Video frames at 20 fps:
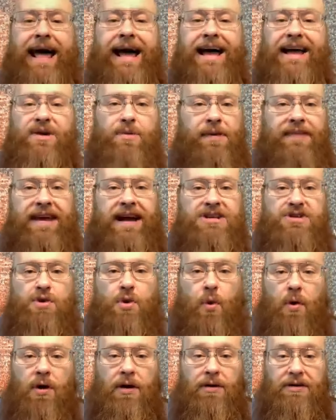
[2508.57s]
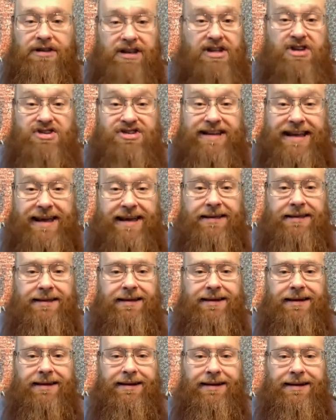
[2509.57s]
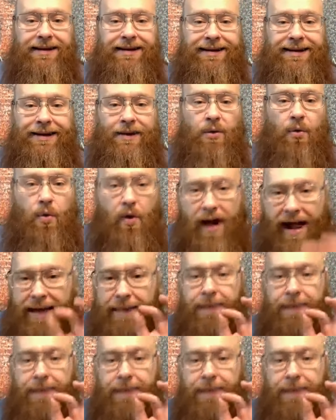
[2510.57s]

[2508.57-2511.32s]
with extra oil. Did you see it? Right